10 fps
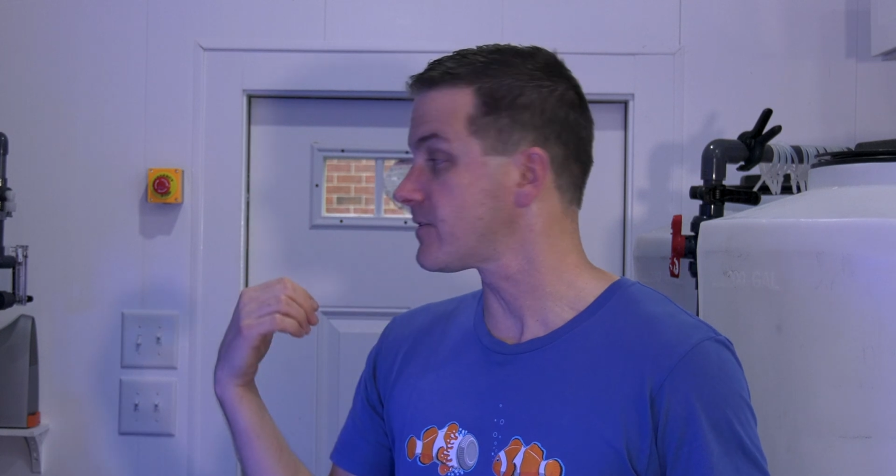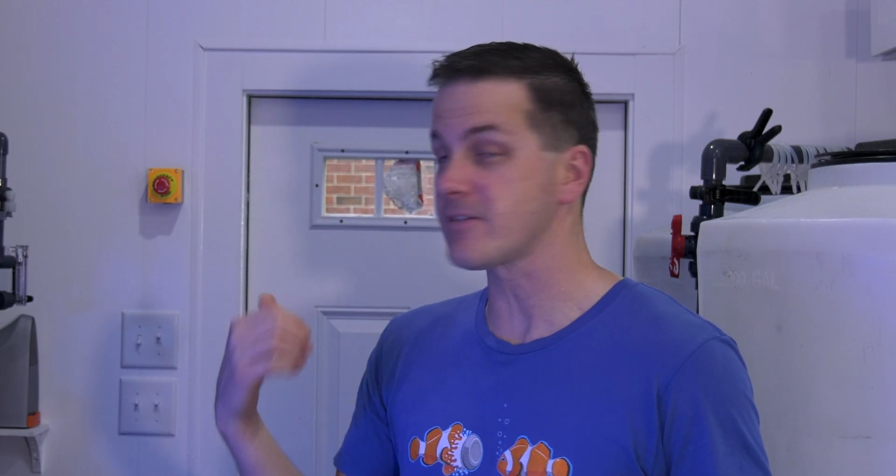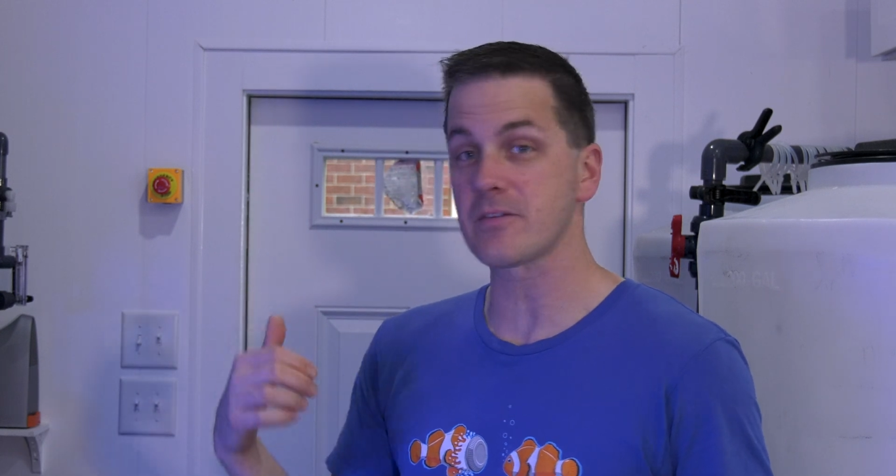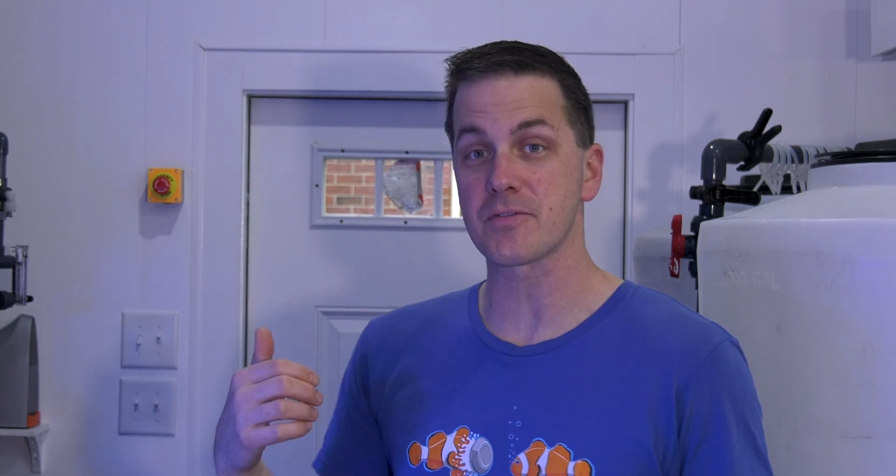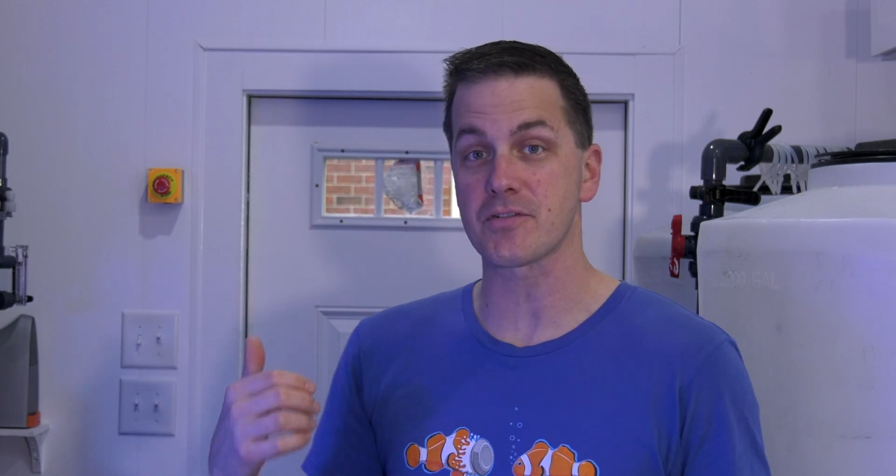
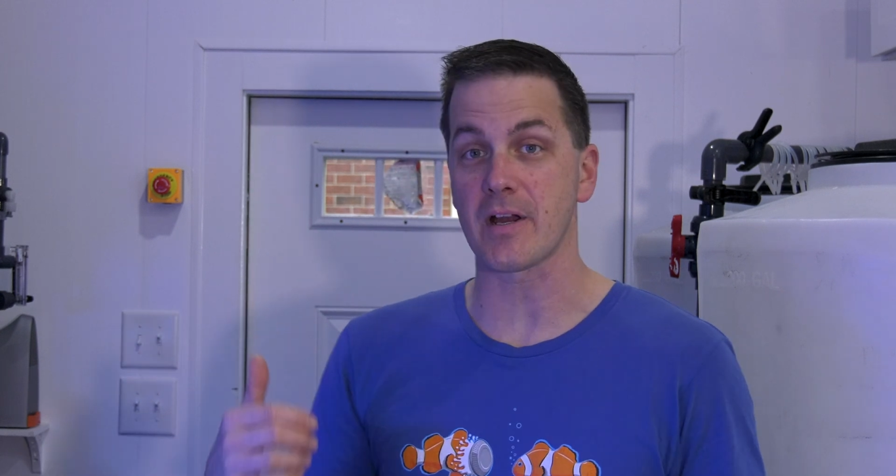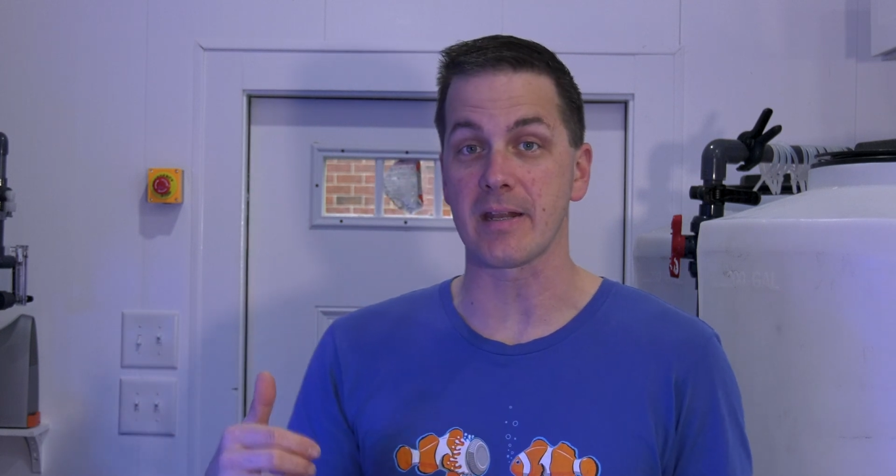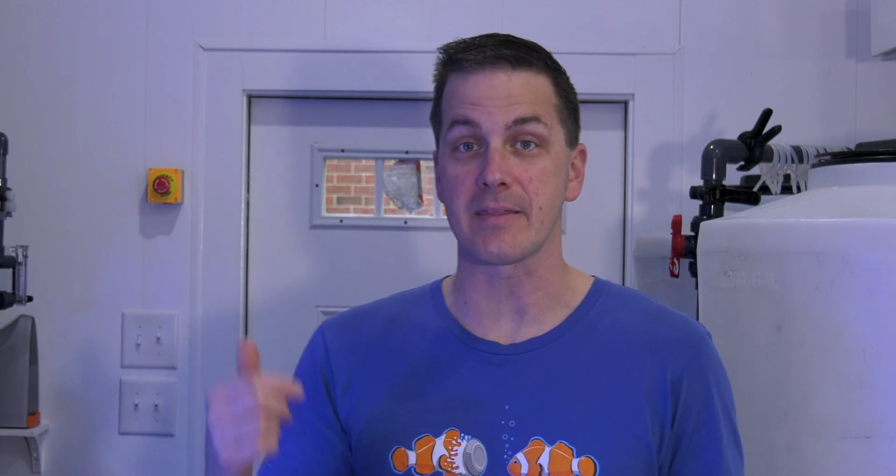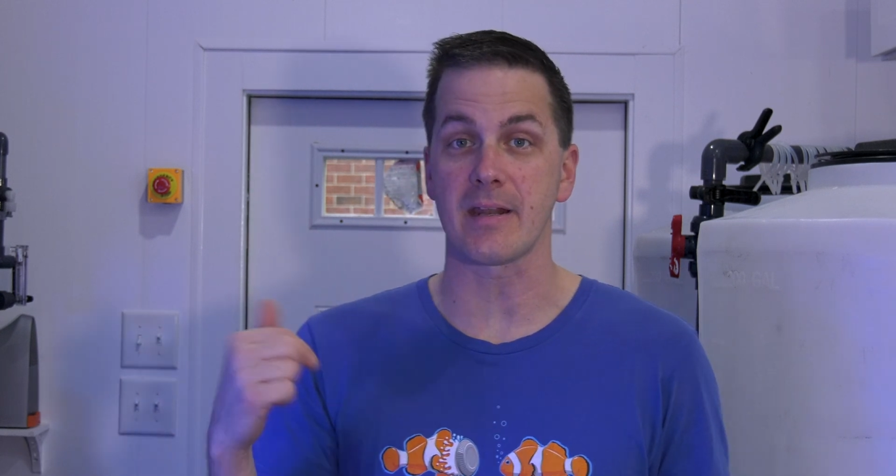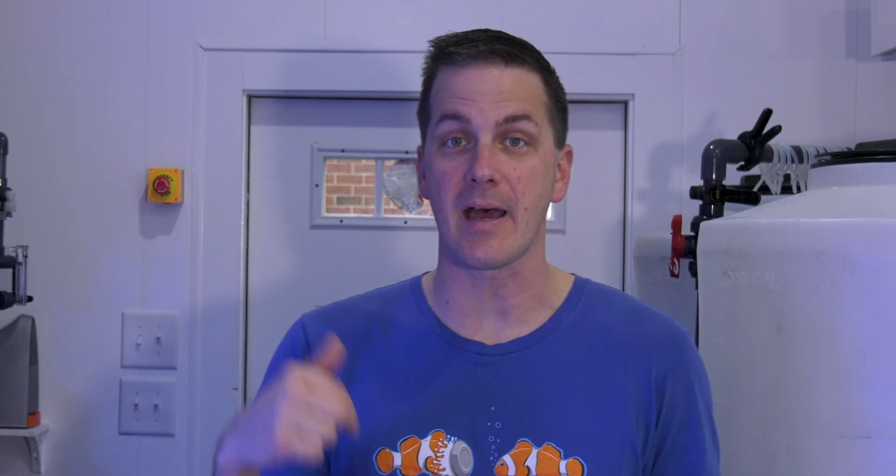Systems
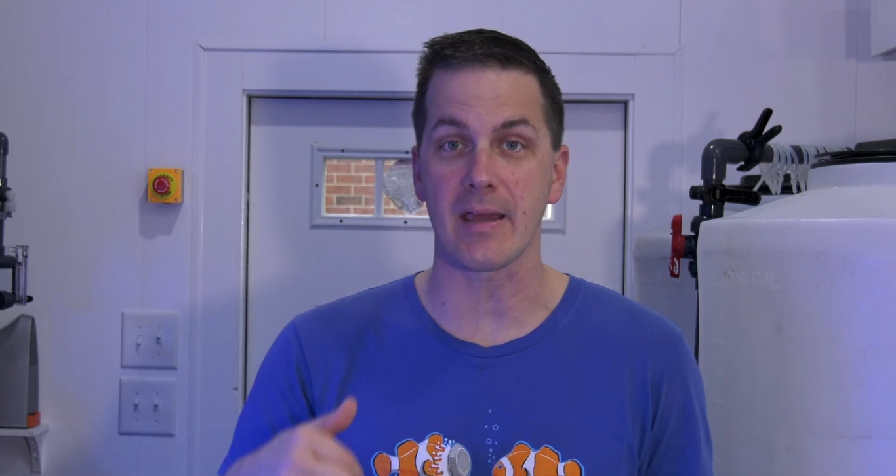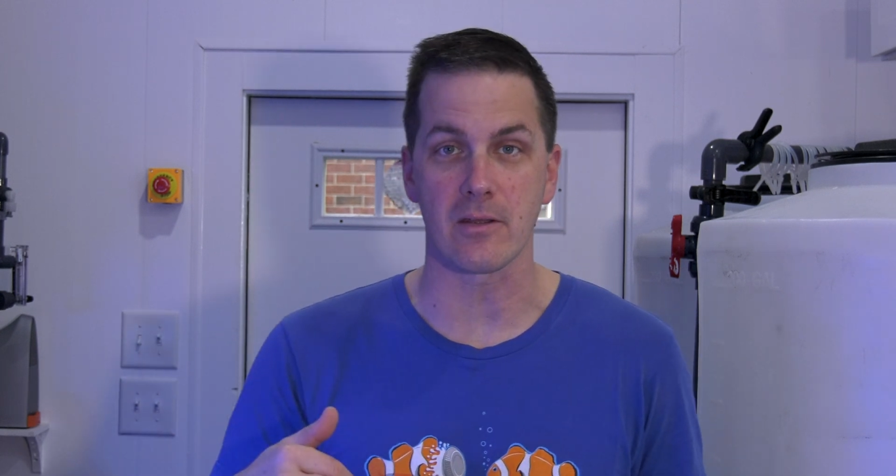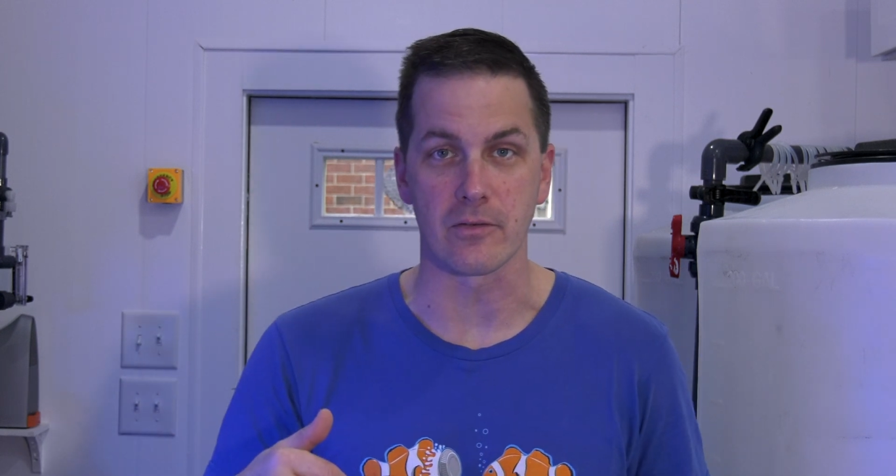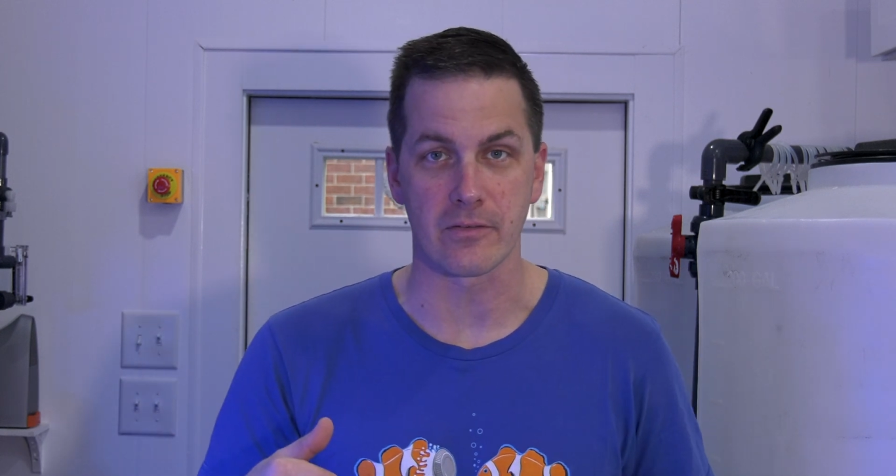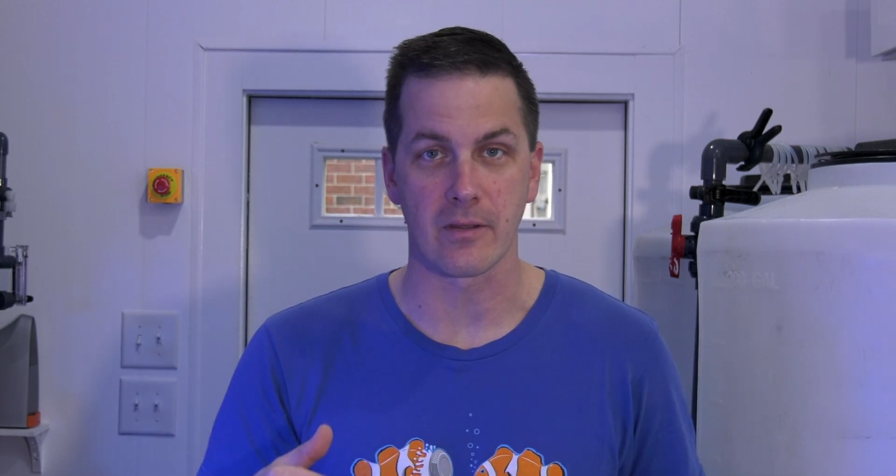Trident that I
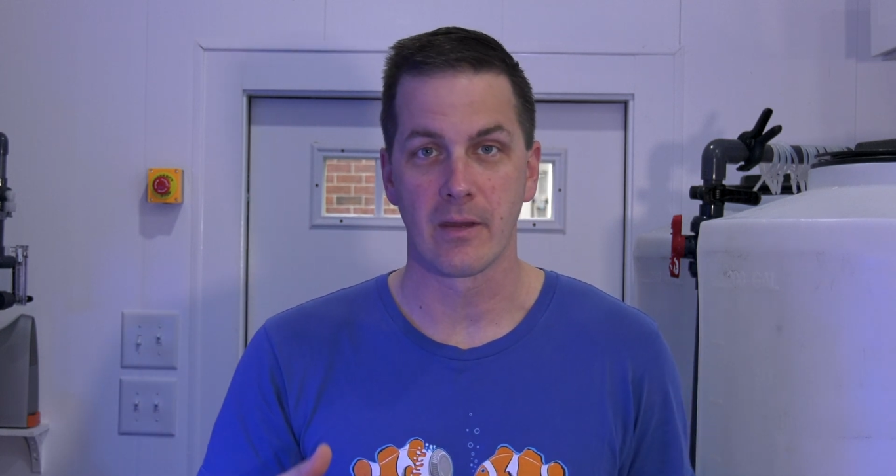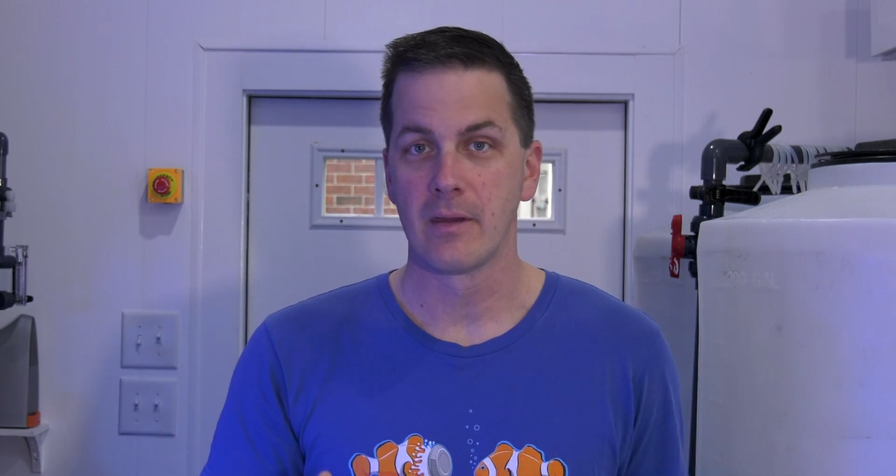use.